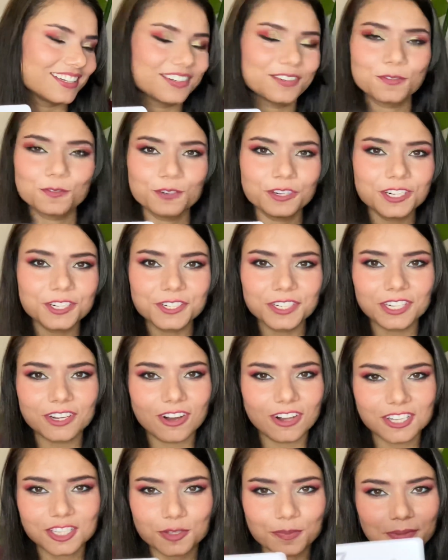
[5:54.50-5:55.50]
We're doing
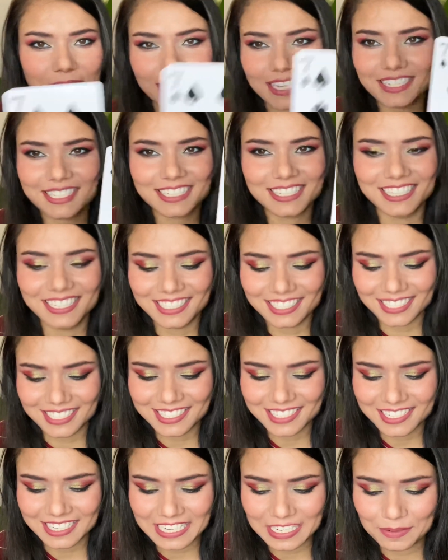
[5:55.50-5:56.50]
all spade
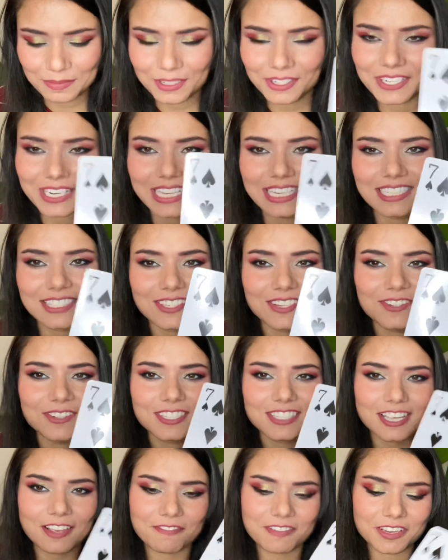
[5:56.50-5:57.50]
this time. Okay, so
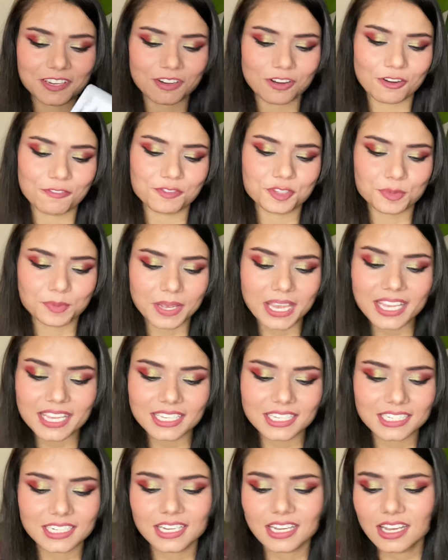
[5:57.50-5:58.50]
7 of
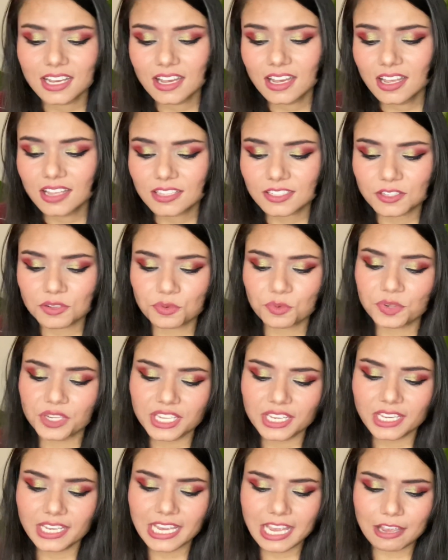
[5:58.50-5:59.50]
spade. So
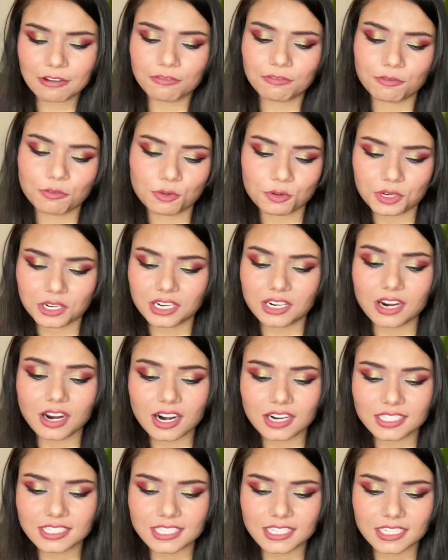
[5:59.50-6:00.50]
we have 4
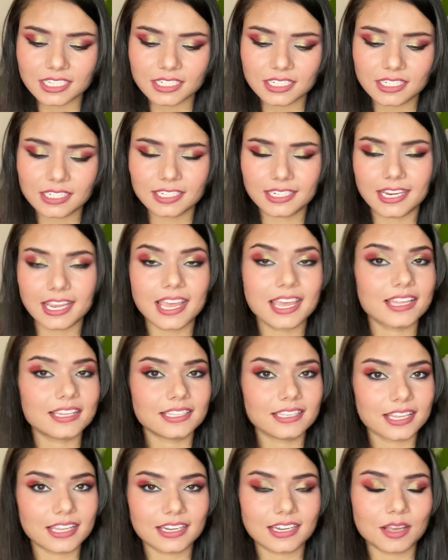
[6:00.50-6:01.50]
cards here,
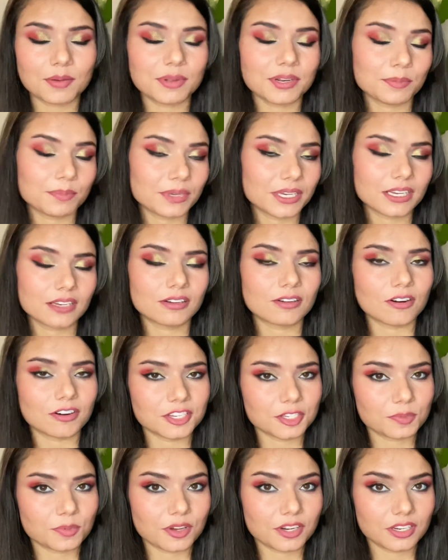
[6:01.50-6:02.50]
and then I'm gonna pick
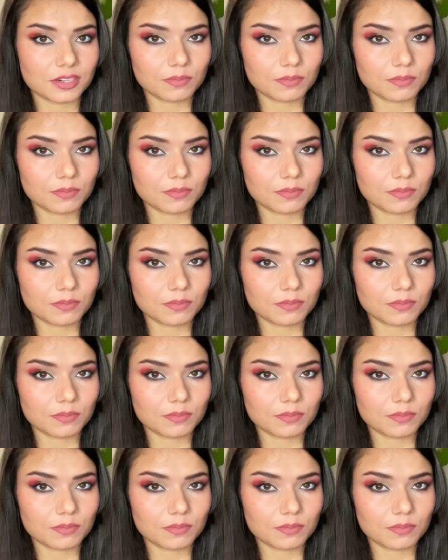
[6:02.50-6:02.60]
corresponding